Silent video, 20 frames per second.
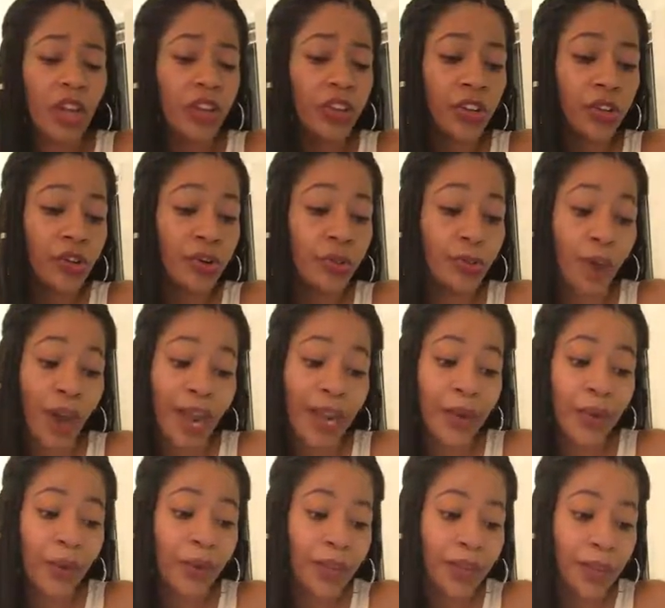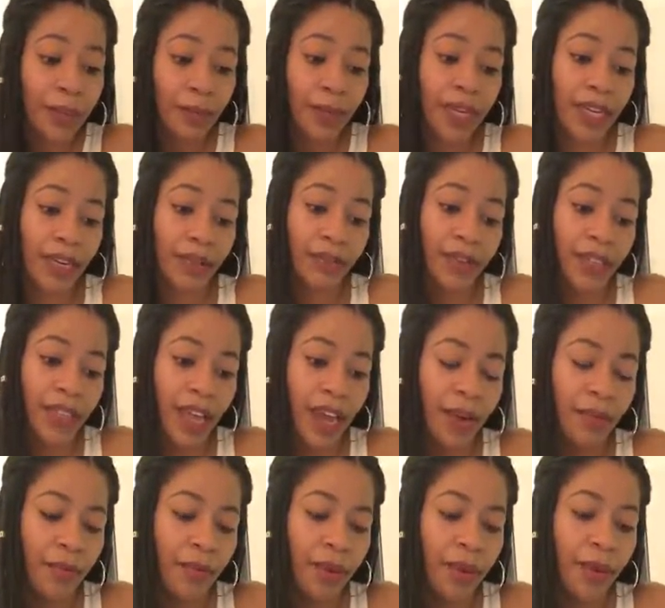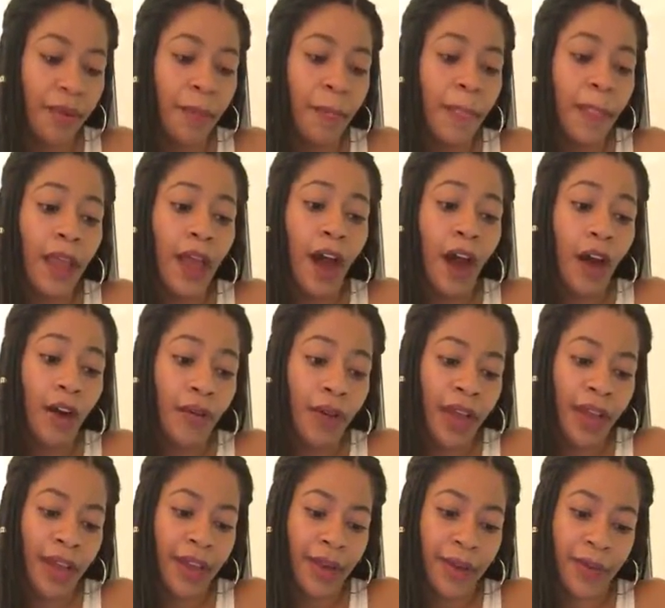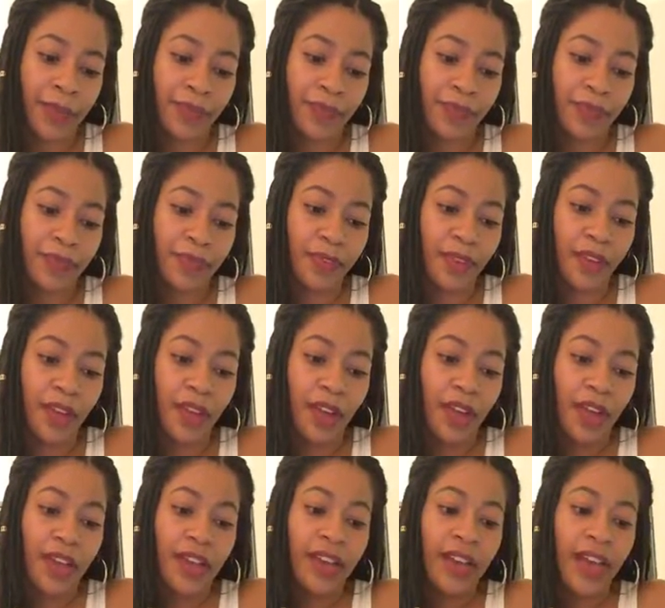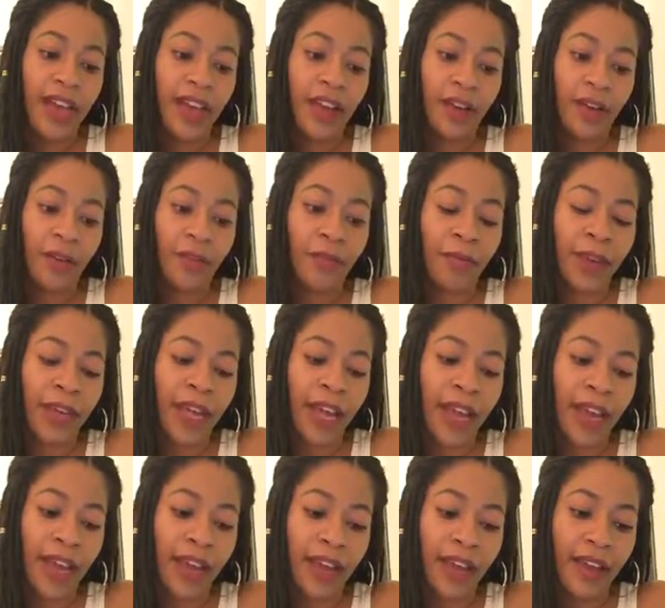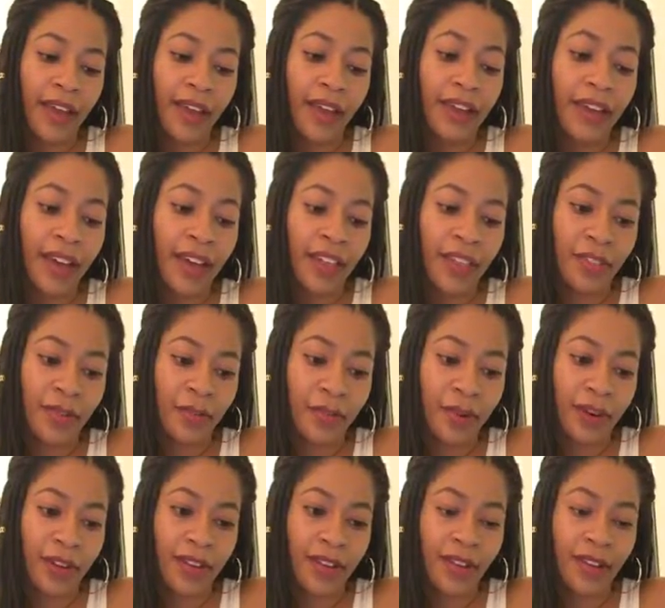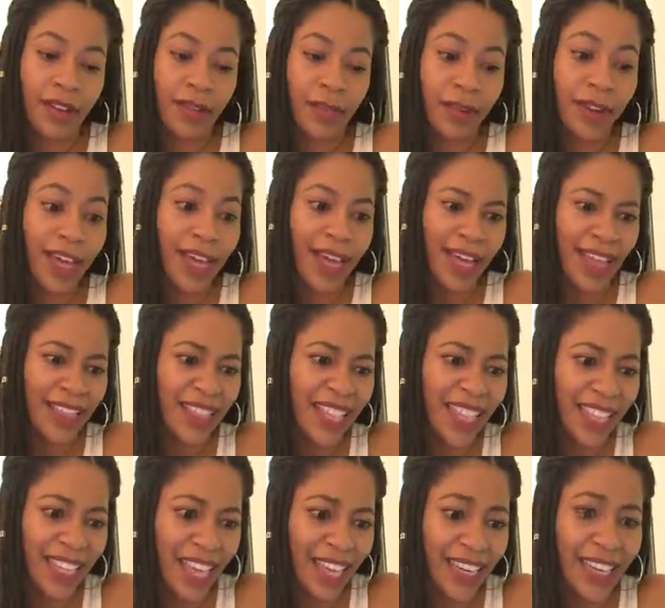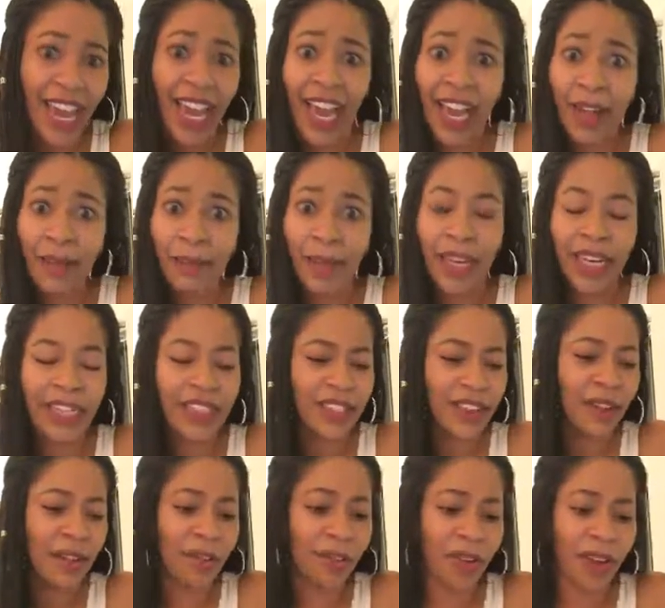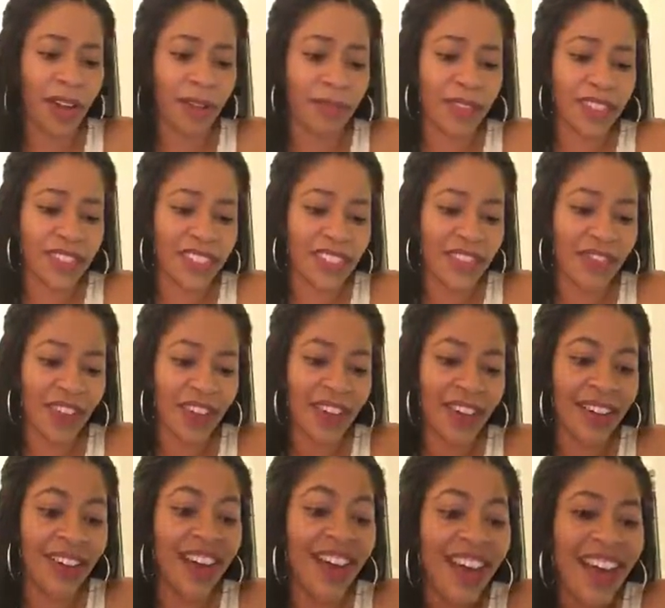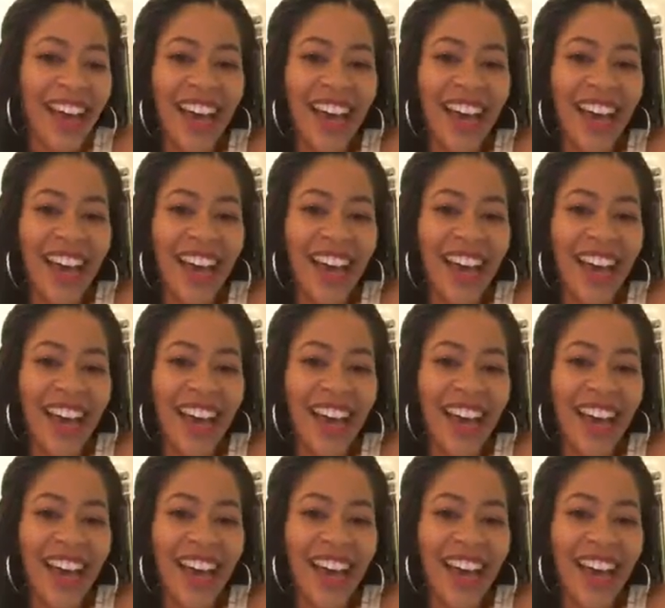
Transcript: You're right on the money with that one. Okay. Now we got another one. We got, I think, like 9 minutes. Oh crap, this is fun.